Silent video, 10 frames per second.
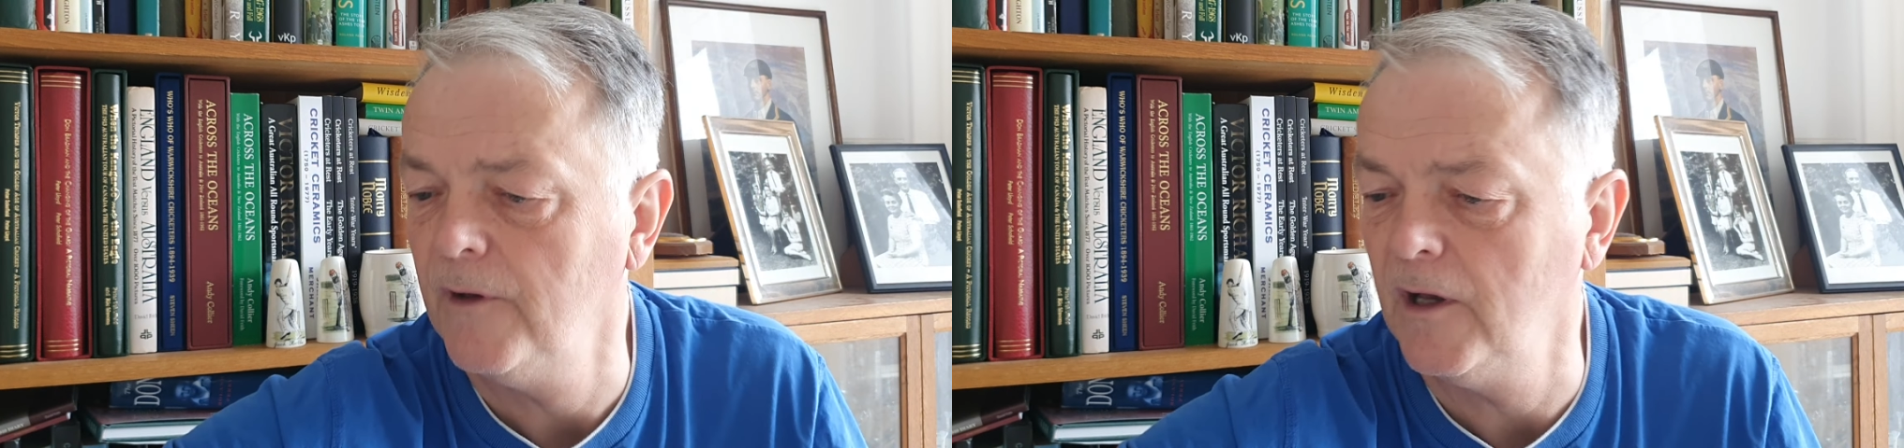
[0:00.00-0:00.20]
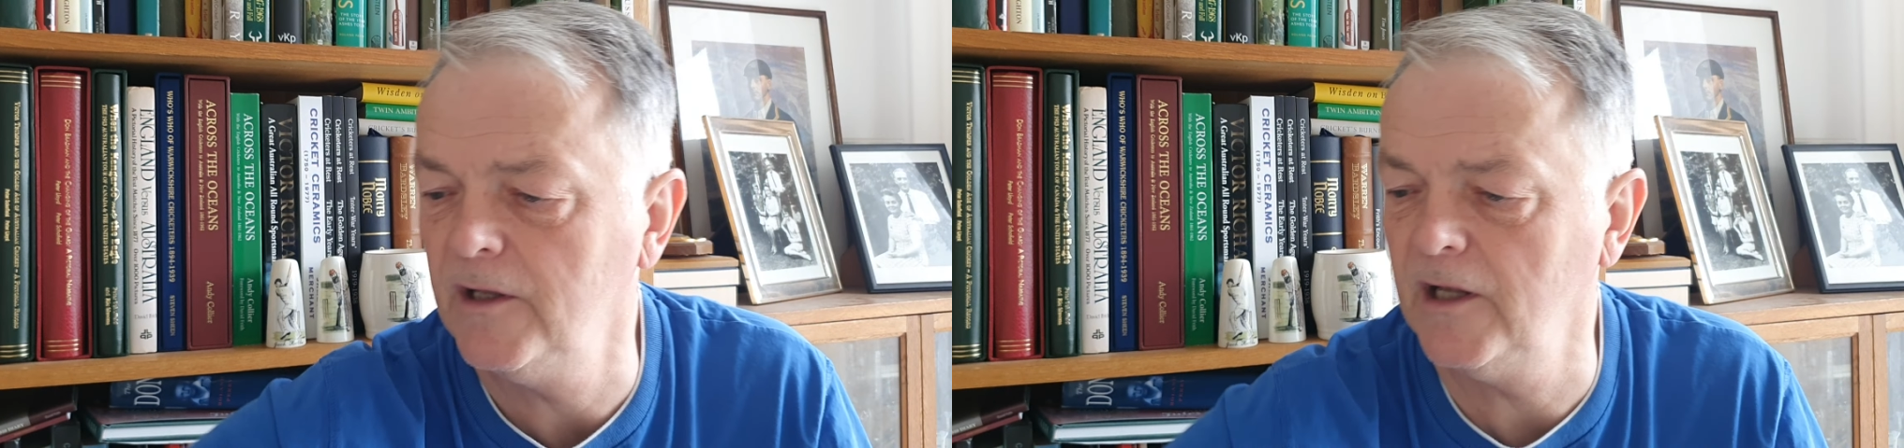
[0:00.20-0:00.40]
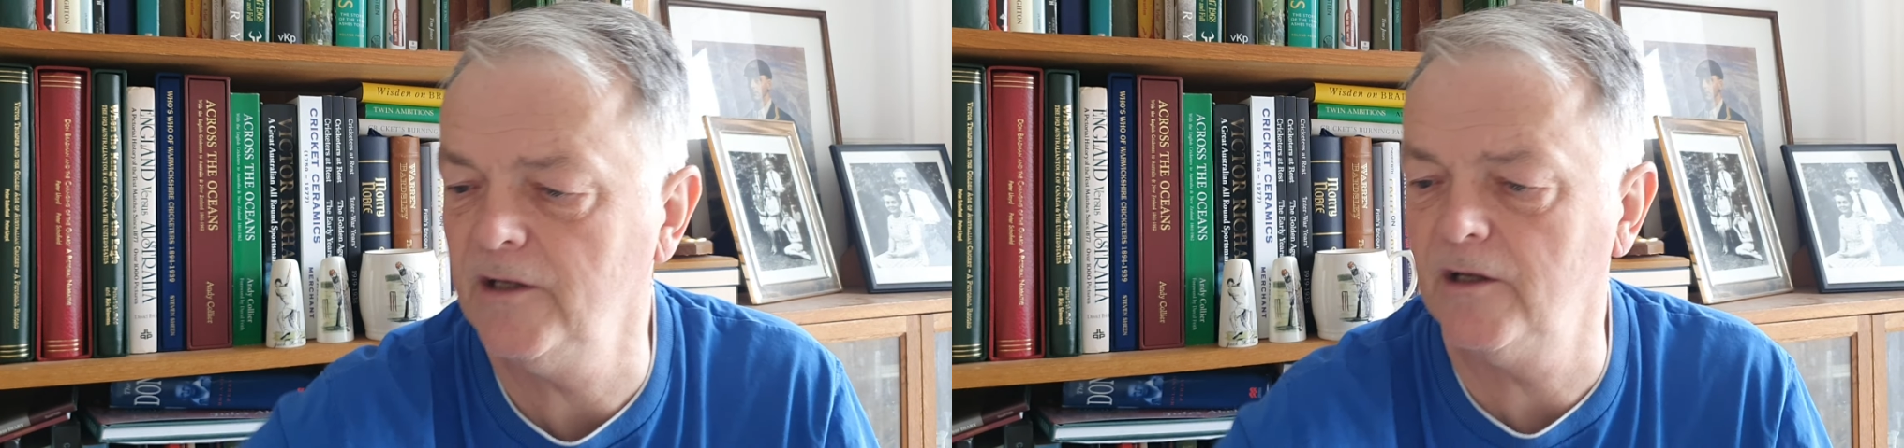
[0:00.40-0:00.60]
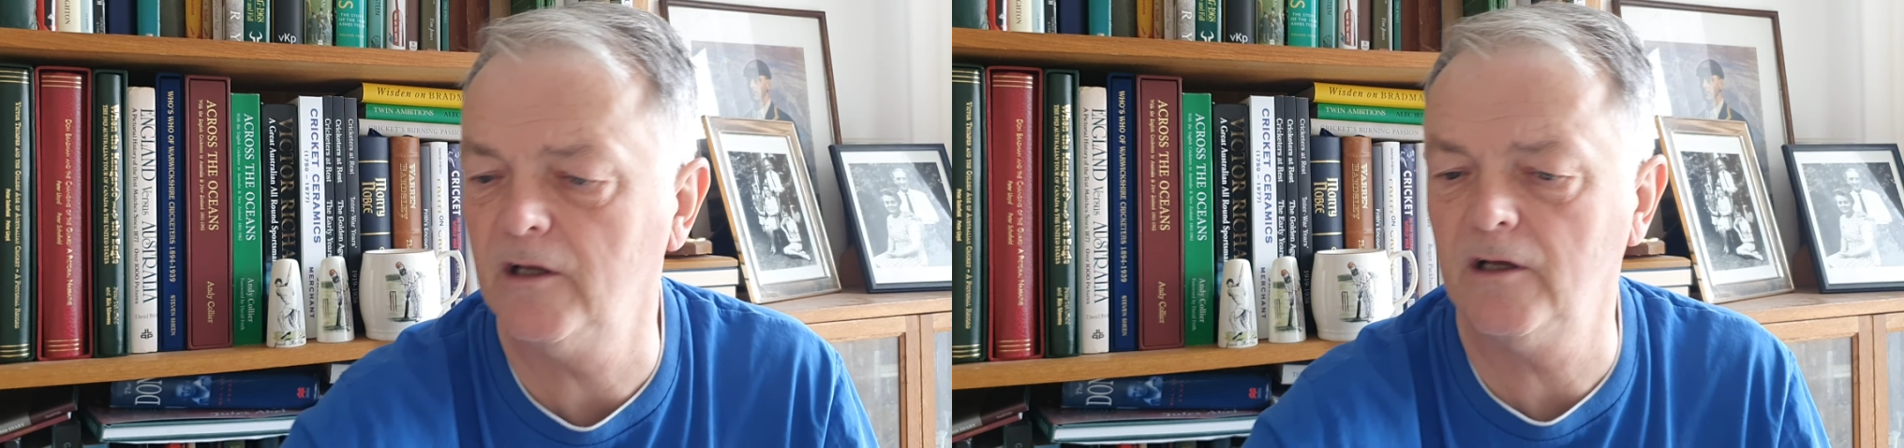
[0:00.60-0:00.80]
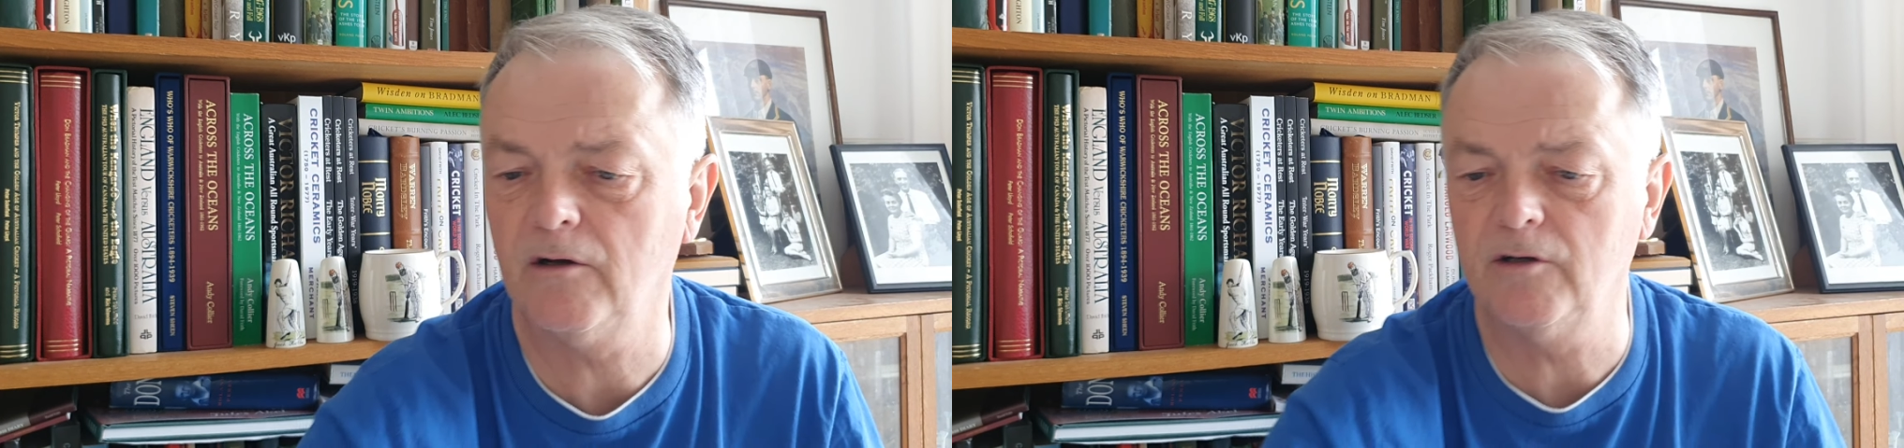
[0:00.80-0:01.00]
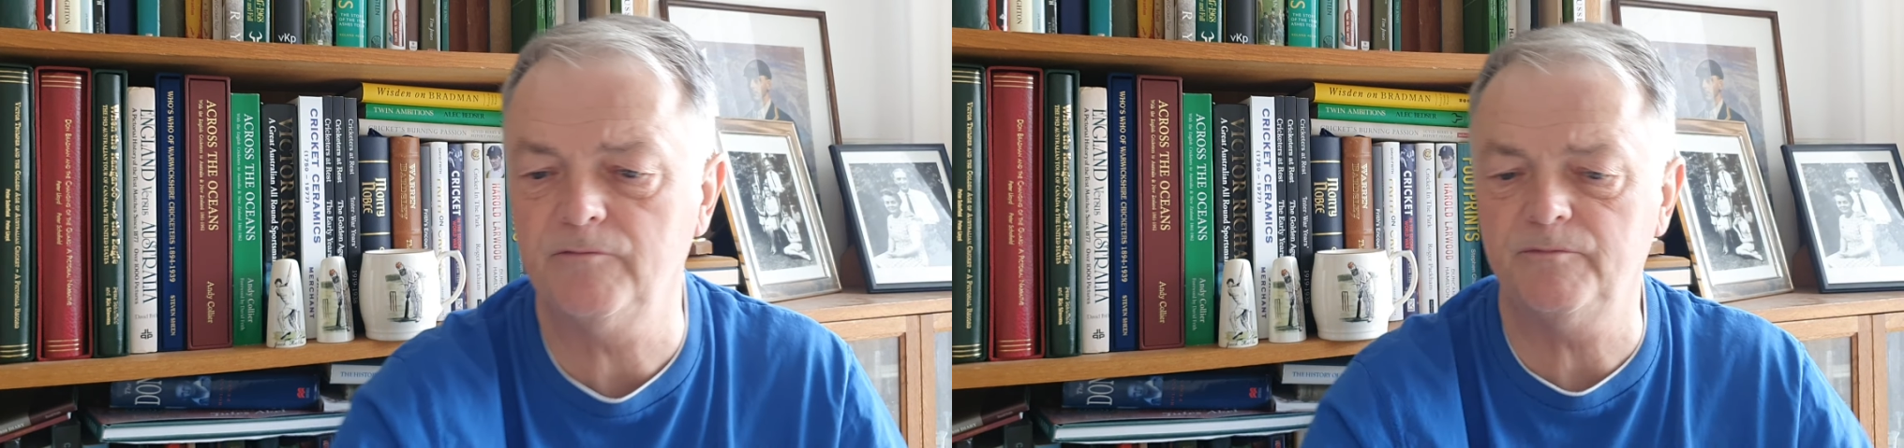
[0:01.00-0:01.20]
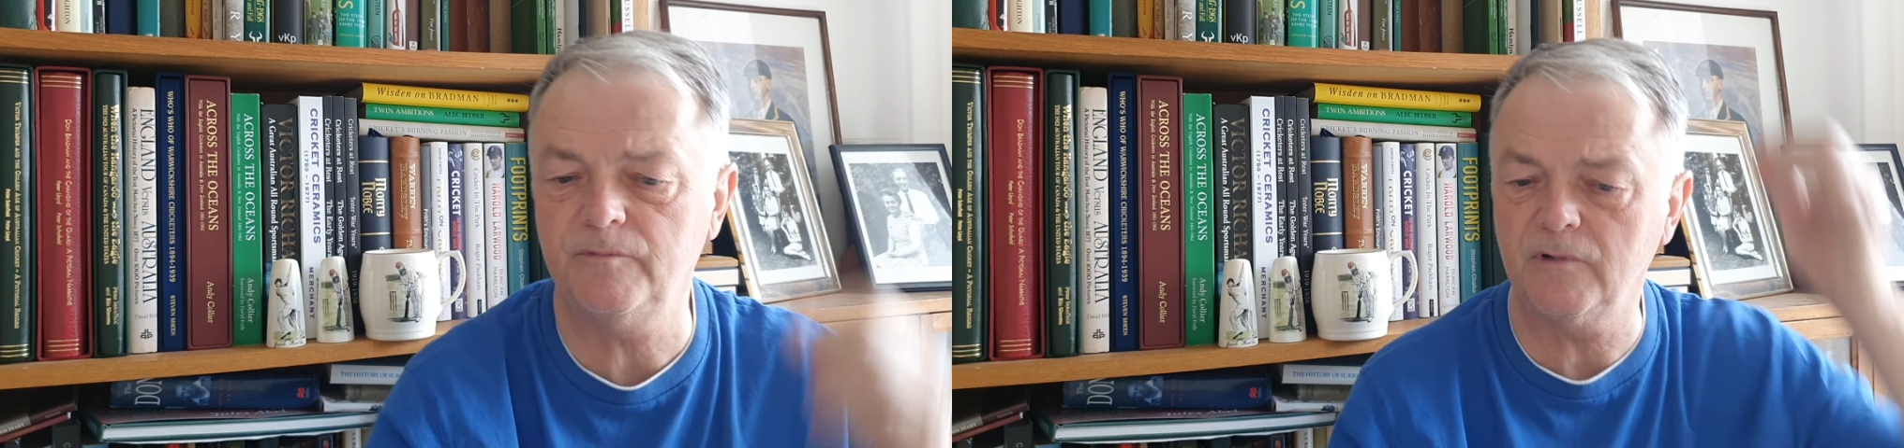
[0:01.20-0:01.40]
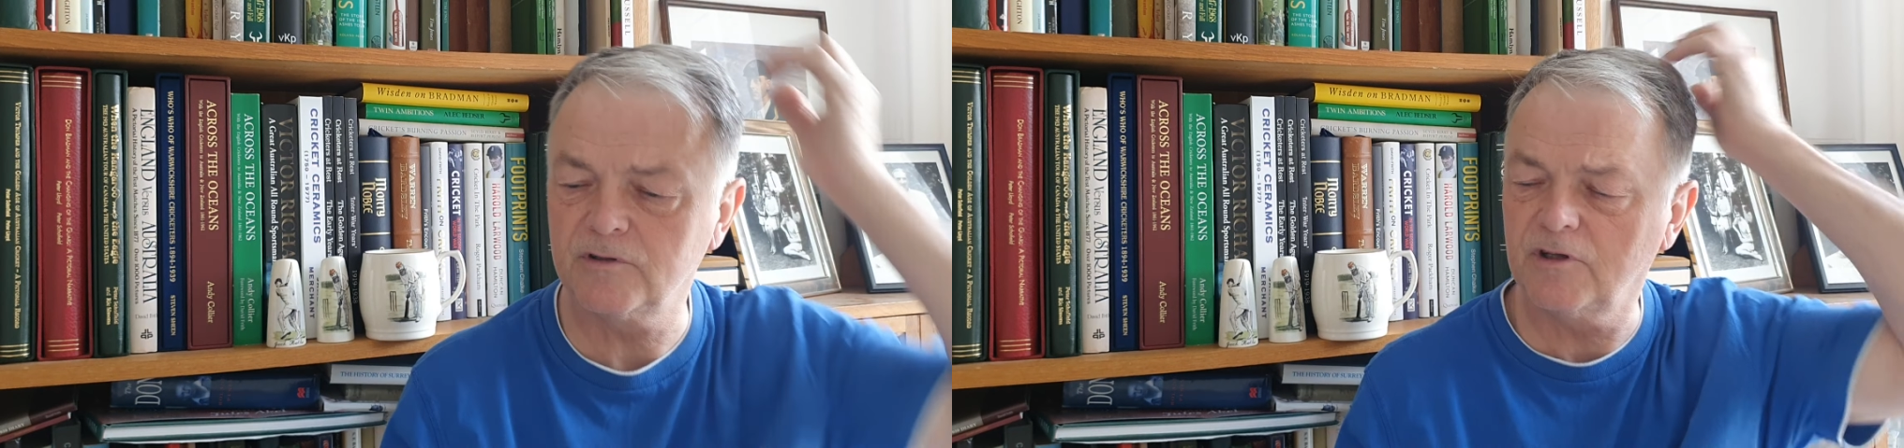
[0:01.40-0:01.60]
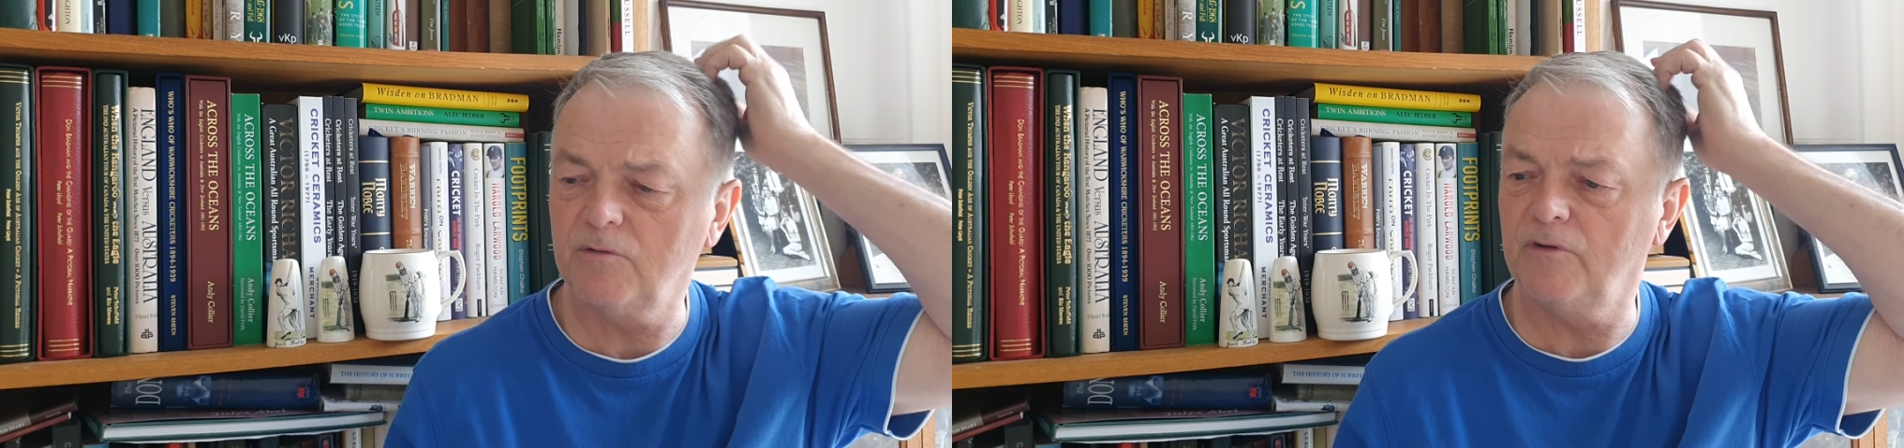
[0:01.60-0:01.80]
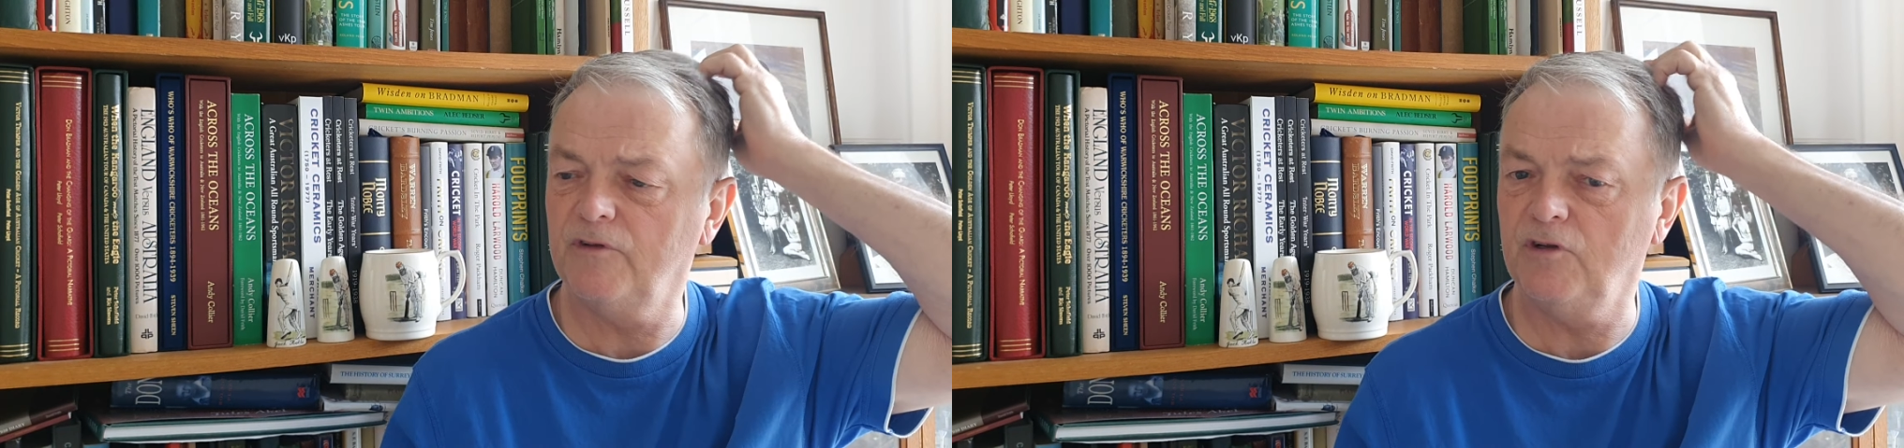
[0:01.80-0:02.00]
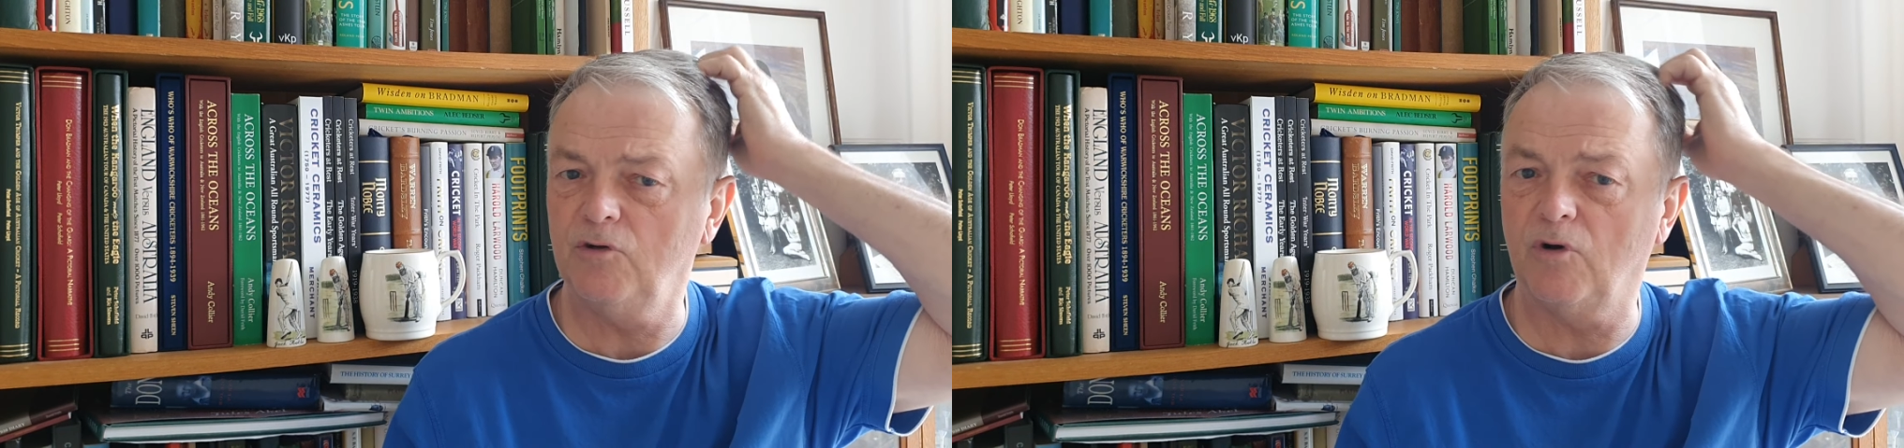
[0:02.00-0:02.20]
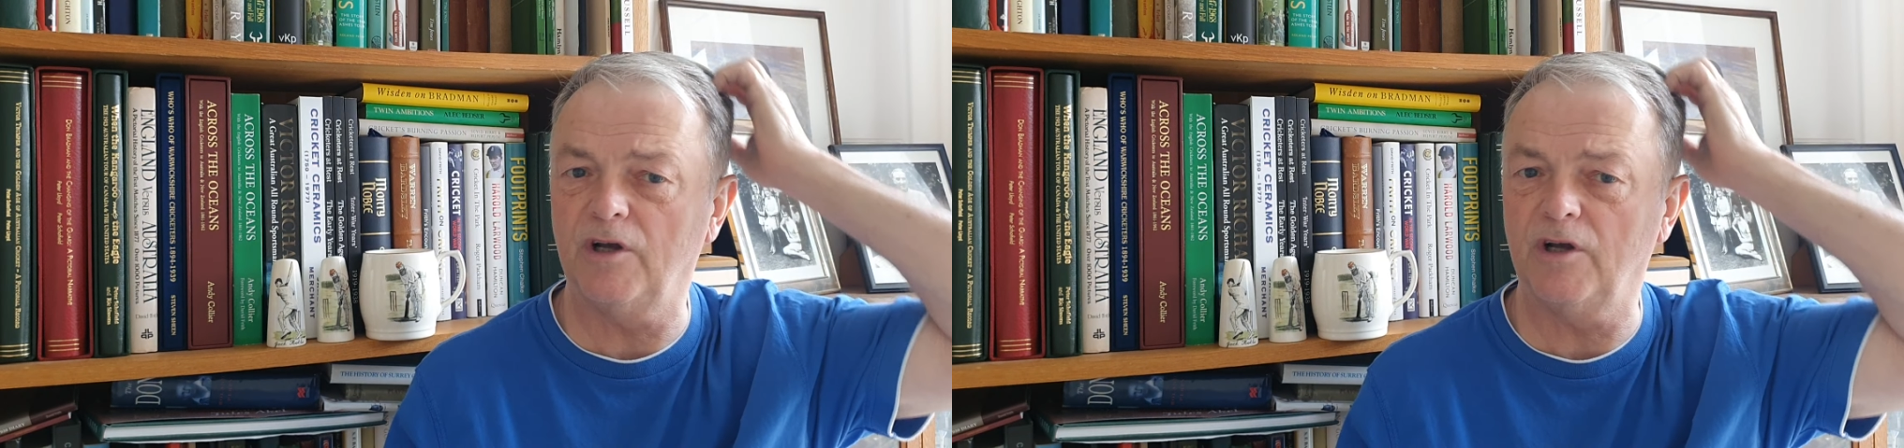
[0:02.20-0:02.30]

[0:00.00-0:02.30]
And then I don't know if you know,